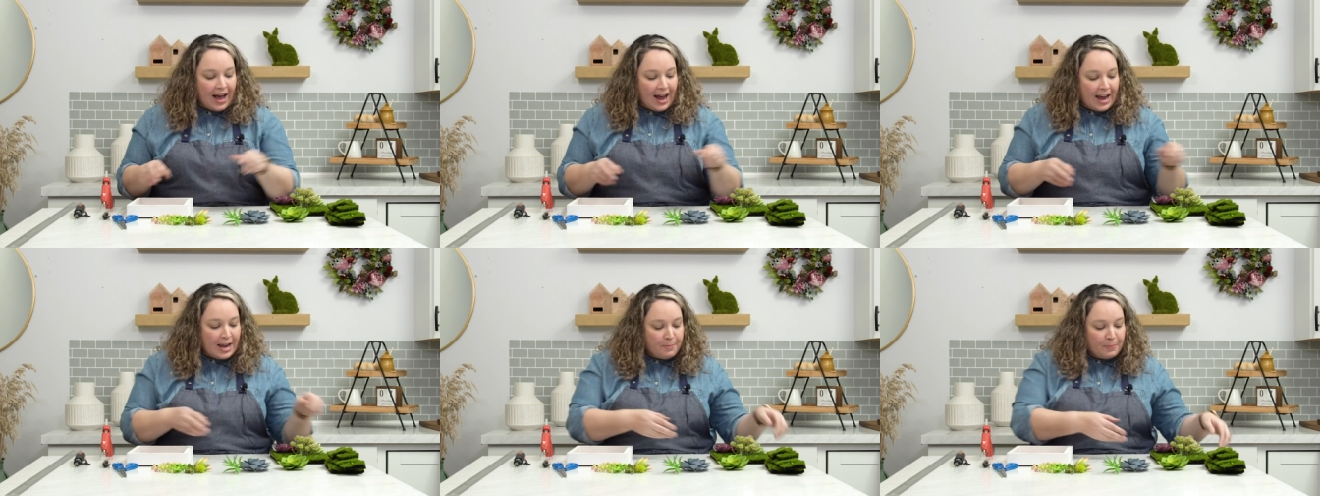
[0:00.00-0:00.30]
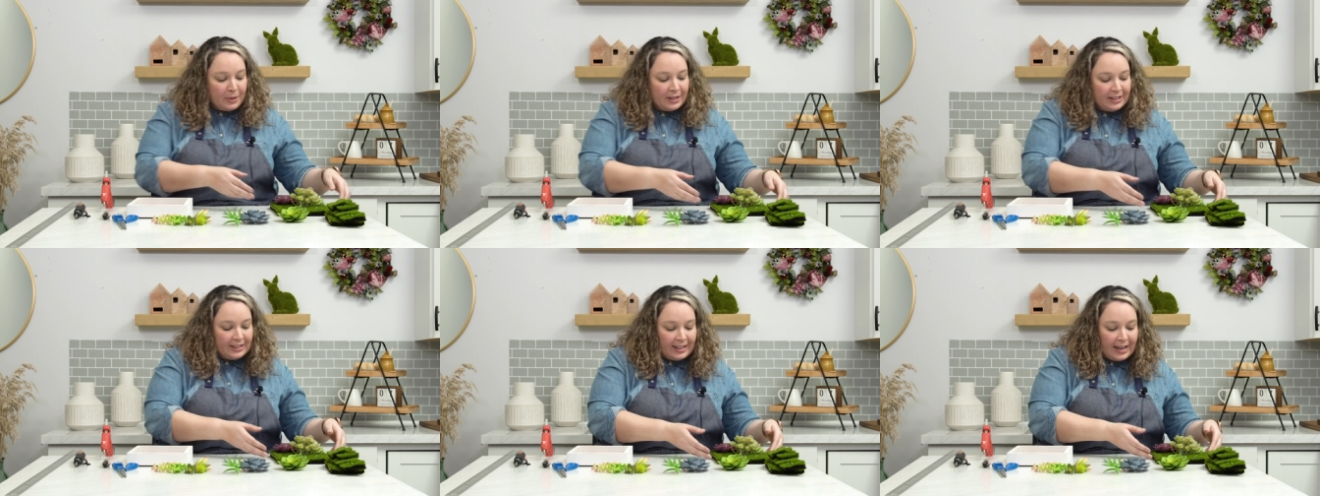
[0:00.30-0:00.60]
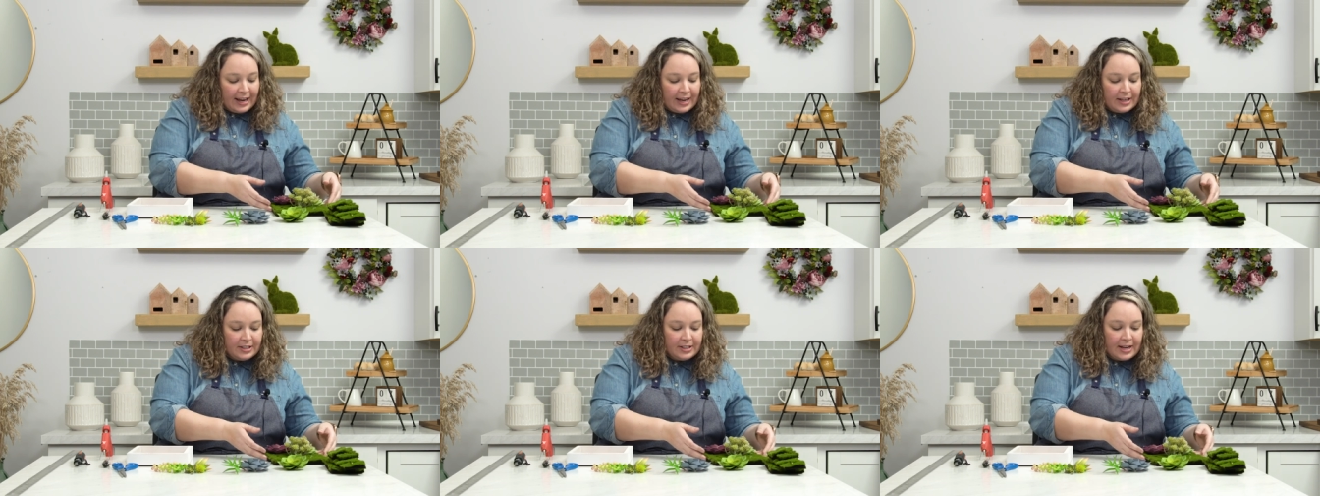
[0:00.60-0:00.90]
I
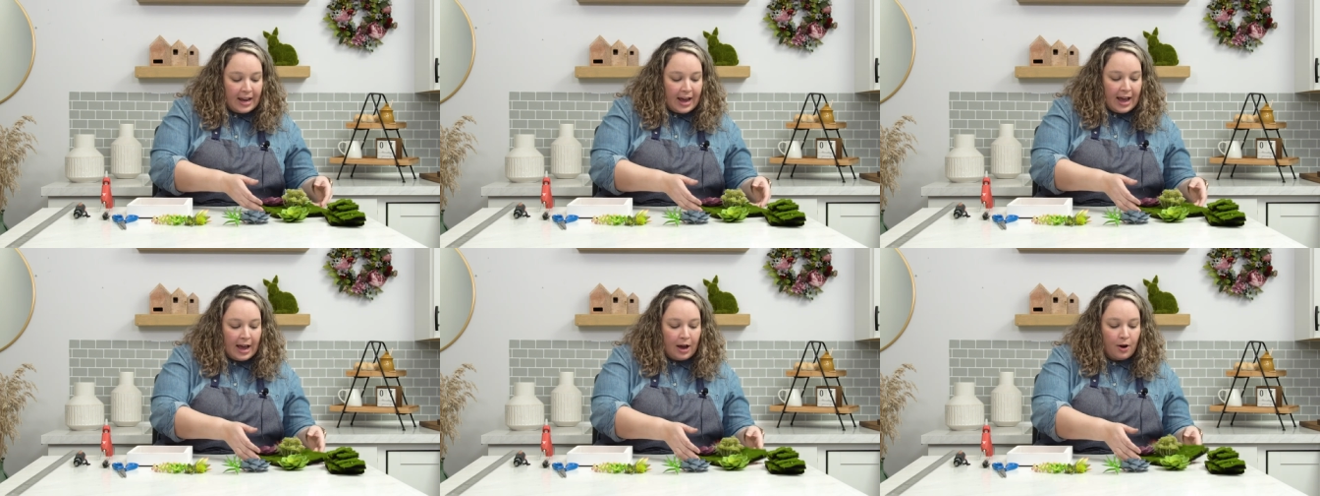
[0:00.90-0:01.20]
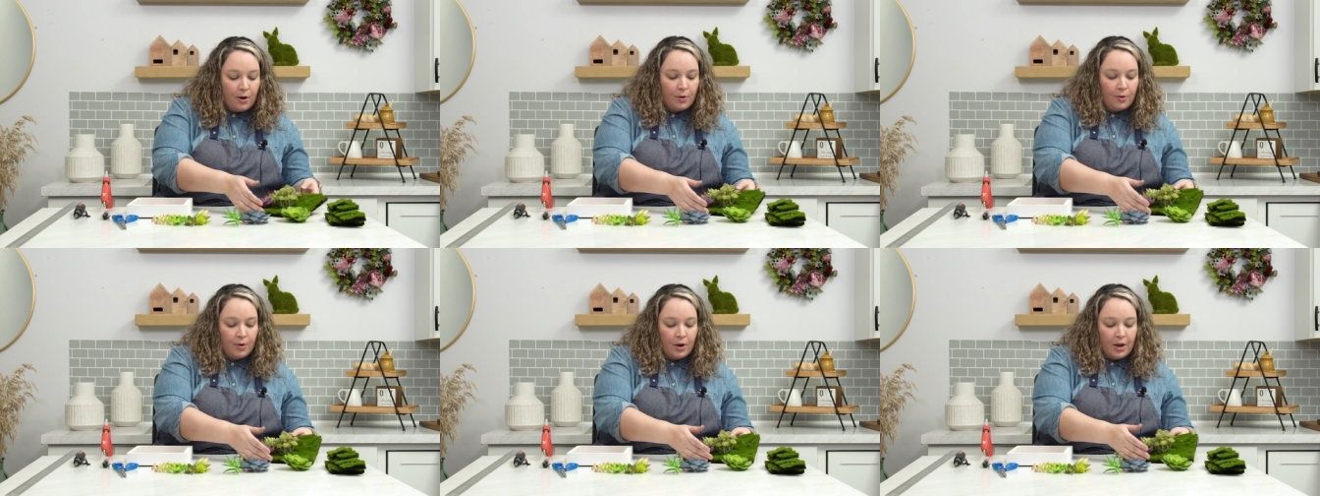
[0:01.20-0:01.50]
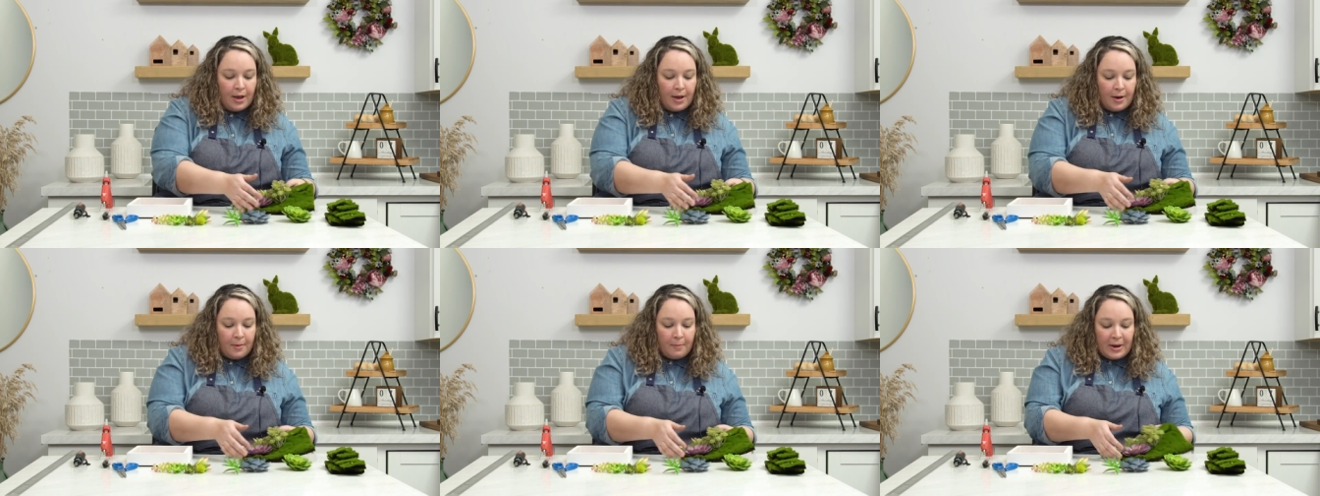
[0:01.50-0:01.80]
planned out
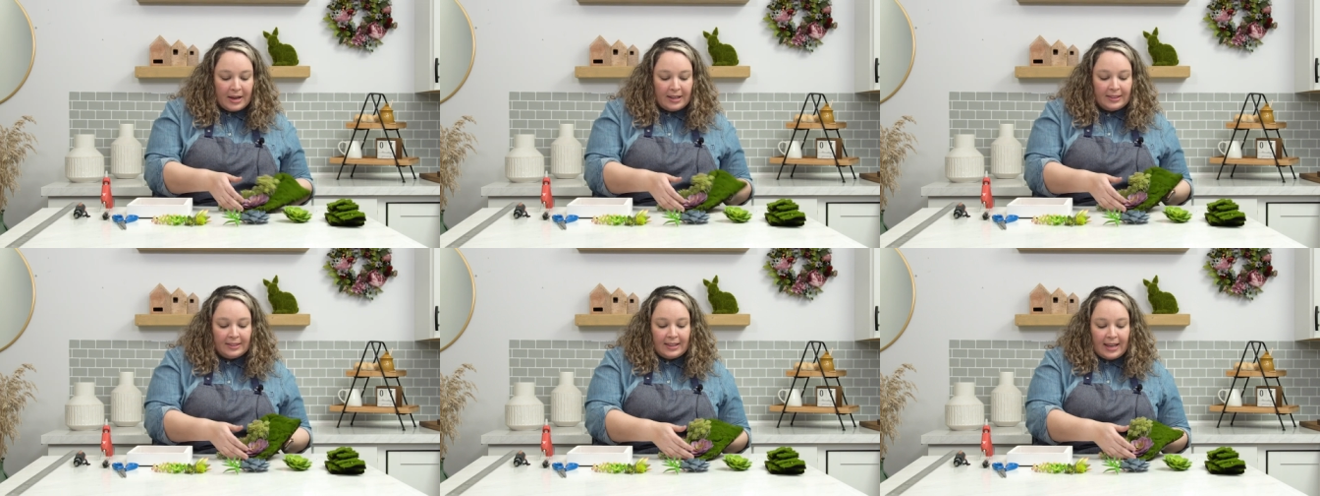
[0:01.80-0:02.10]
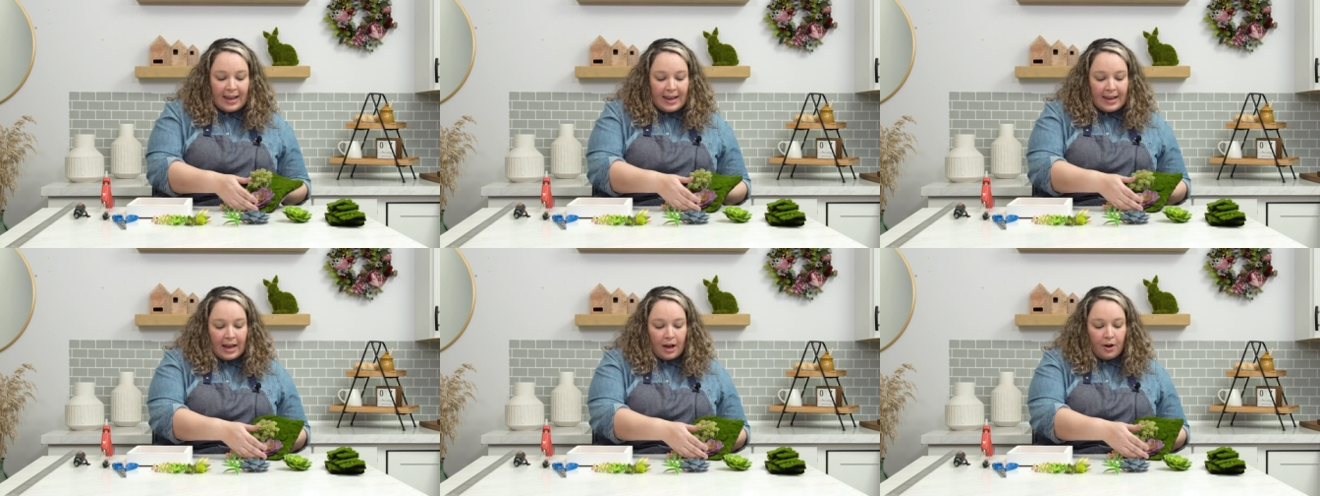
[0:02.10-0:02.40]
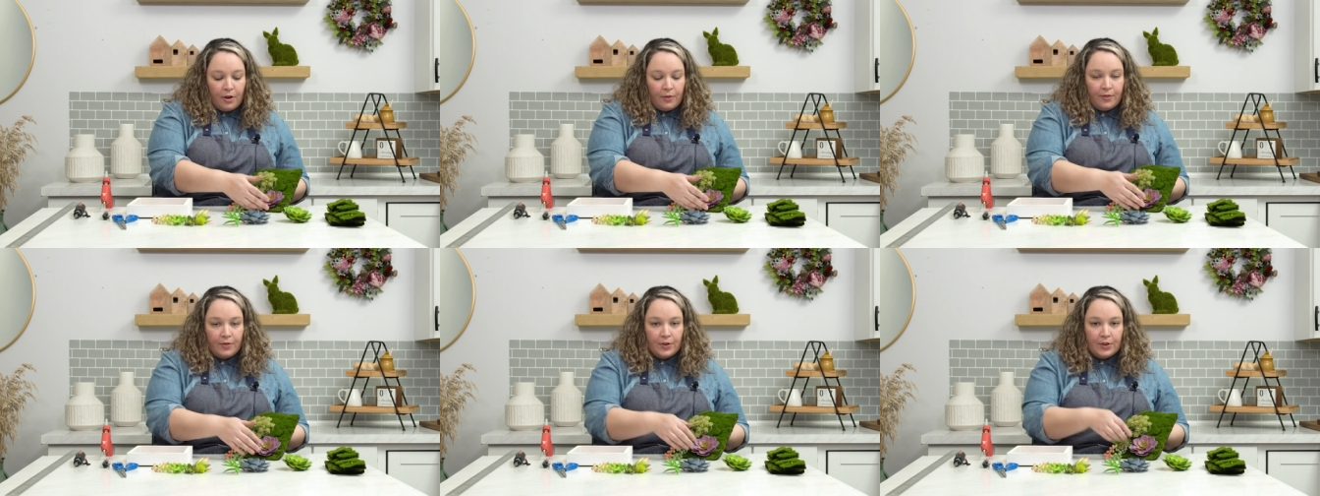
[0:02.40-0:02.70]
my
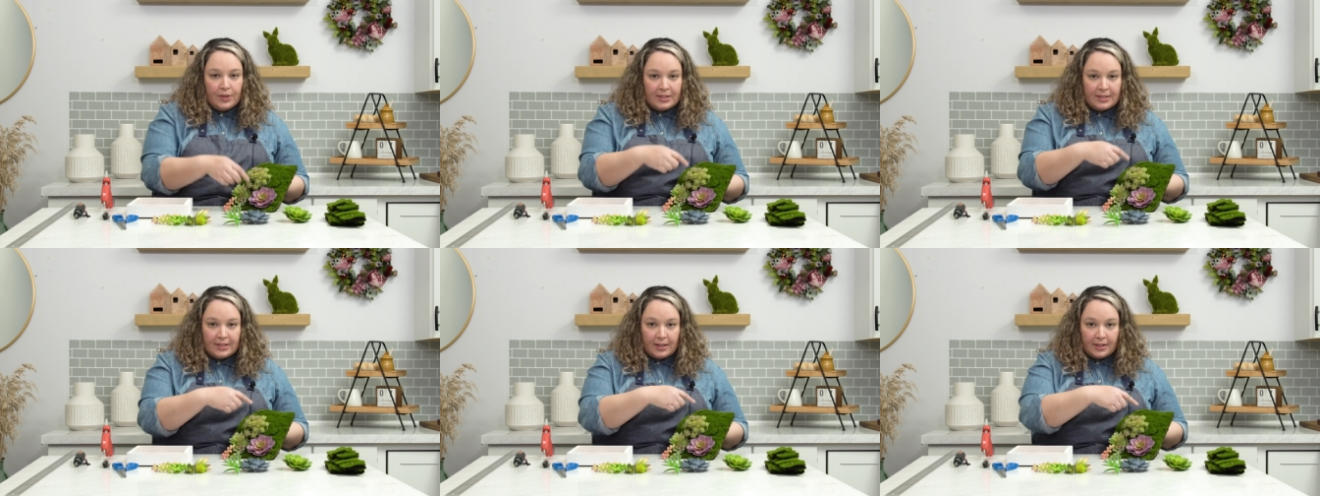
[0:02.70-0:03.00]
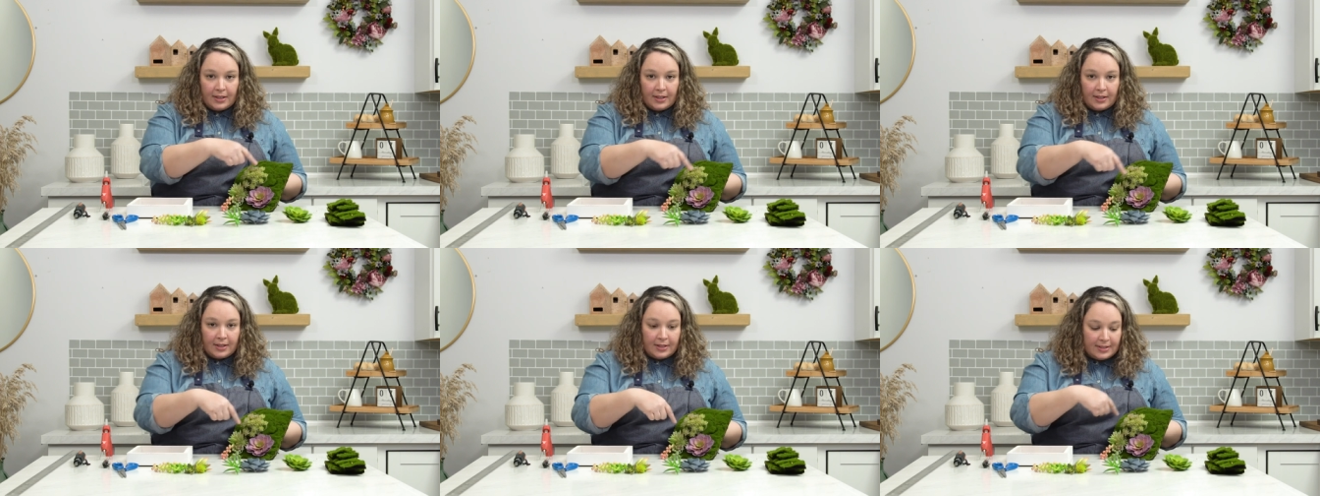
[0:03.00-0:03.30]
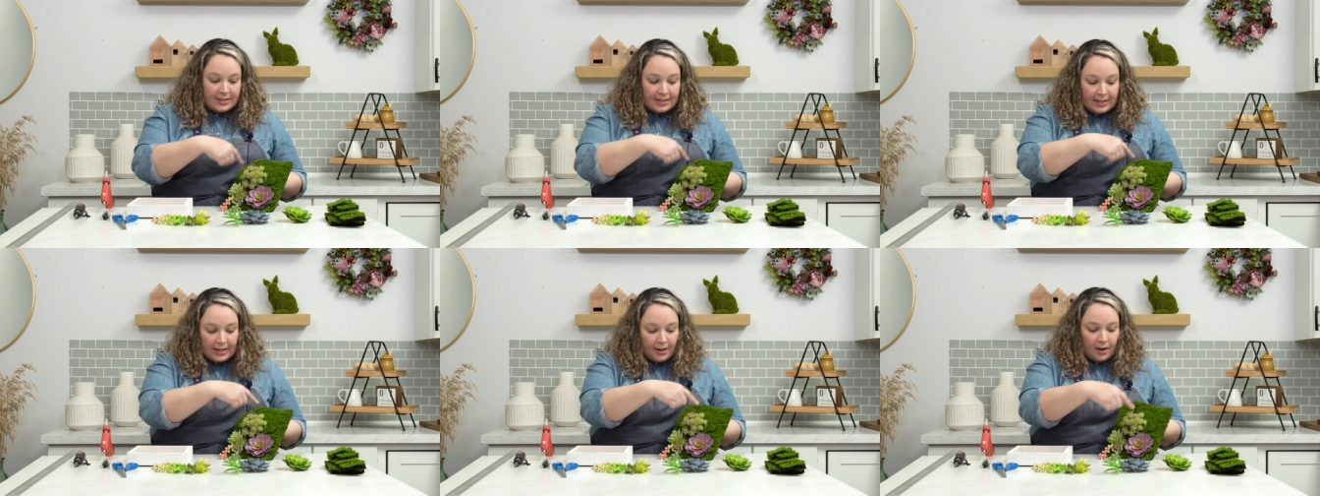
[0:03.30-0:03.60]
layout for the
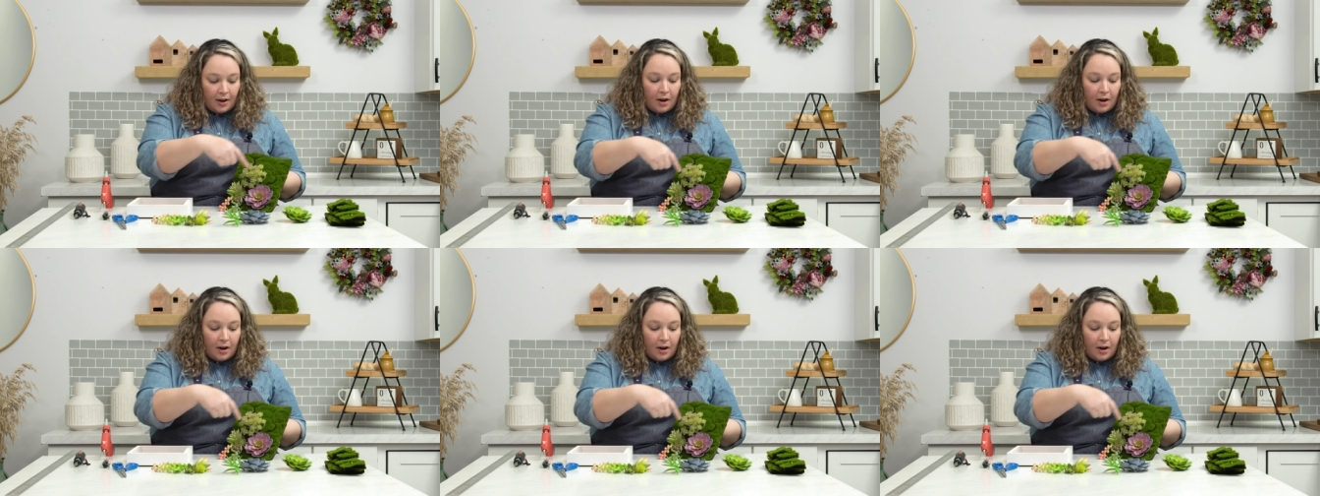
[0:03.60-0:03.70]
succulents